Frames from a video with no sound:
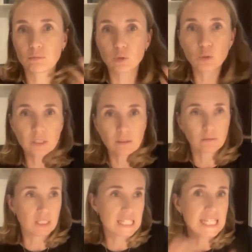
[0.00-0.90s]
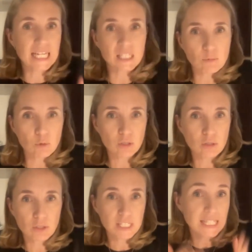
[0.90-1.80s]
doing the sales
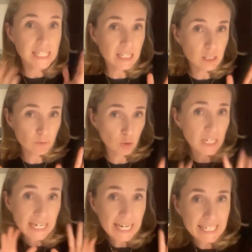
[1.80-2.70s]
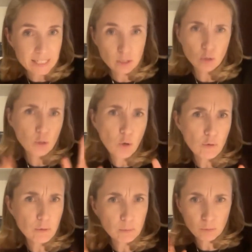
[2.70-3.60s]
were great,
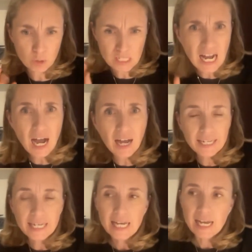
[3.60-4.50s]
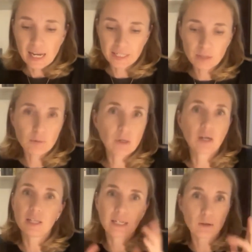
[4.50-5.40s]
turnover was high, and you were
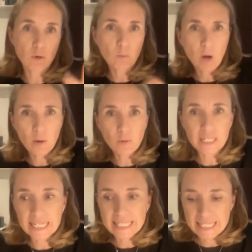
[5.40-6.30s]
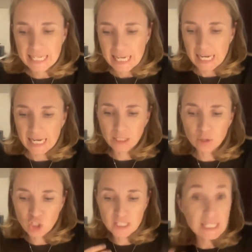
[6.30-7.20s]
like, oh wow, great, and you
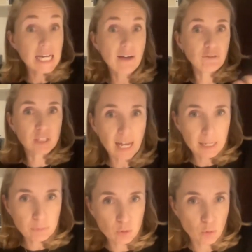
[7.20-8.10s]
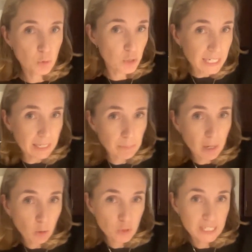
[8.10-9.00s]
just didn't have time to think
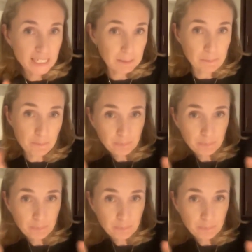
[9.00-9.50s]
about the